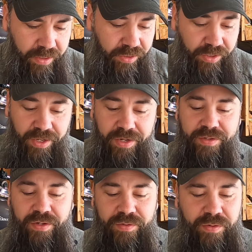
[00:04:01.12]
Good day,
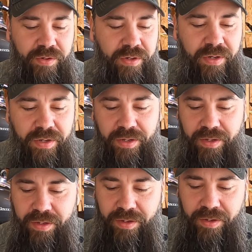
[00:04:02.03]
Sinister.
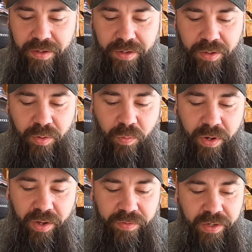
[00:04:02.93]

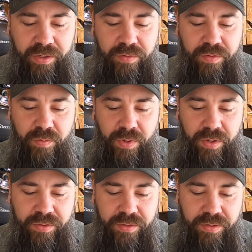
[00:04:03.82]
Wow, thank you so
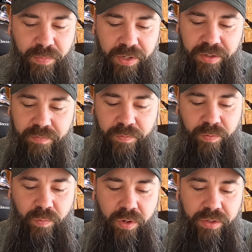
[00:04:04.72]
much, mate, for
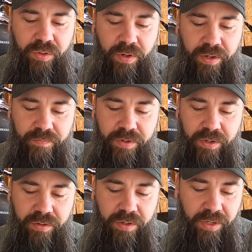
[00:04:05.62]
what you have
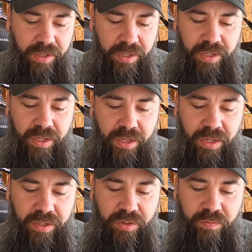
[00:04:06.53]
done
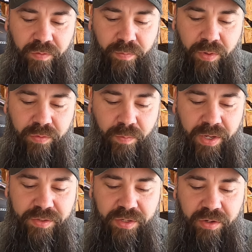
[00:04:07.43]
and do for both
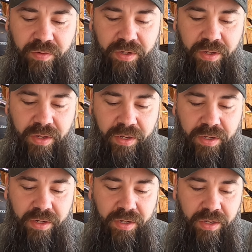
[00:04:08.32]
my channel
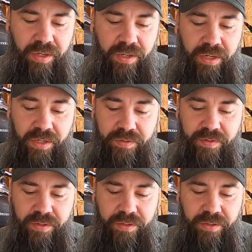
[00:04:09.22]
and
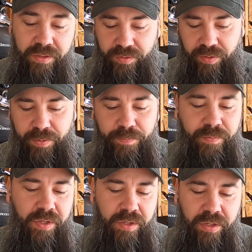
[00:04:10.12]
Instagram.
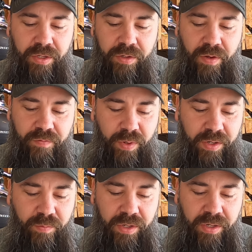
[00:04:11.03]
You have
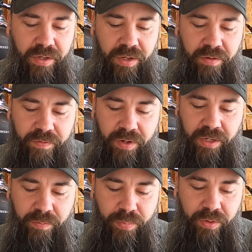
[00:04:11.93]
made me feel
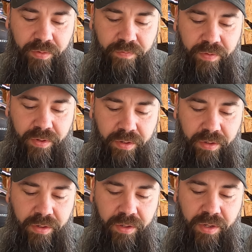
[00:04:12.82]
like a part of
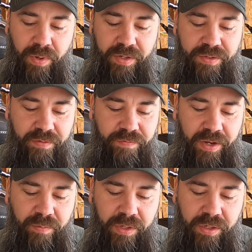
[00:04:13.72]
an amazing
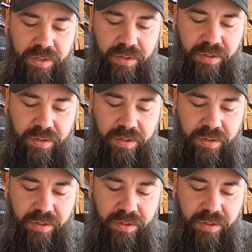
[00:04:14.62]
family.